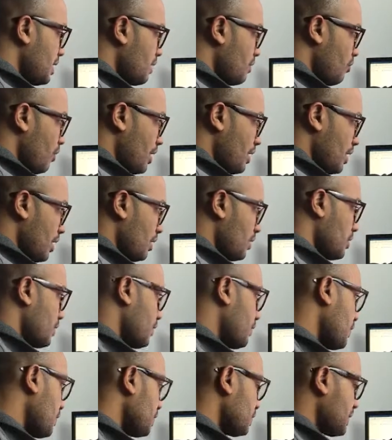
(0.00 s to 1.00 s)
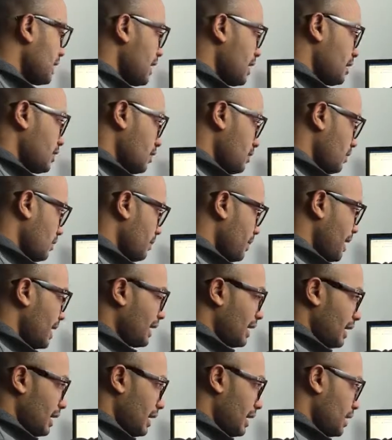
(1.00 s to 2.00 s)
whether on the front end or the
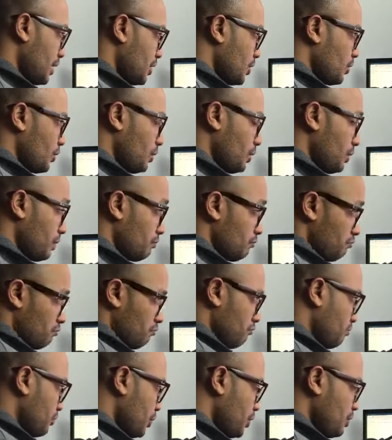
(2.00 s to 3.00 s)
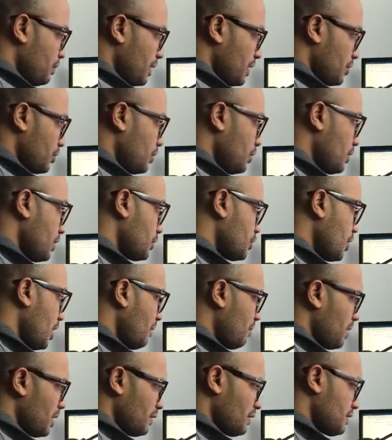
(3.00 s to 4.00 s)
back end, do pretty much all the
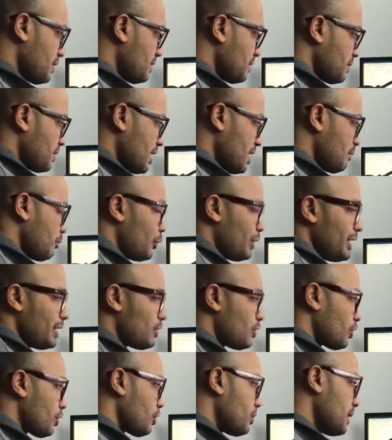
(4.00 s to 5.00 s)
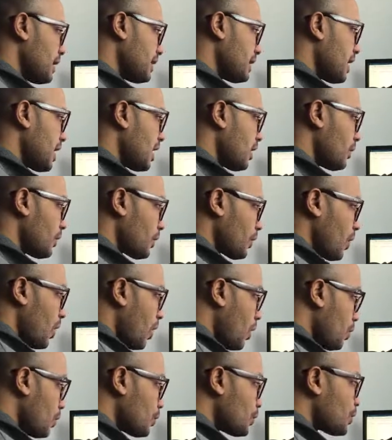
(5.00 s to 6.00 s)
job, but for some time we need to create our
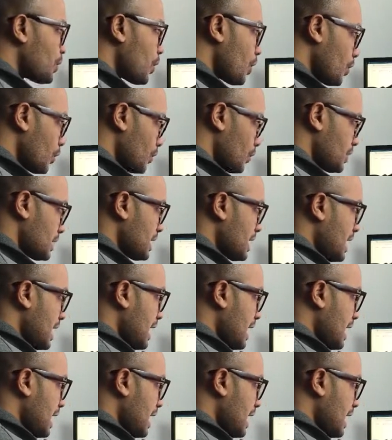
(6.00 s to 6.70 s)
own hooks.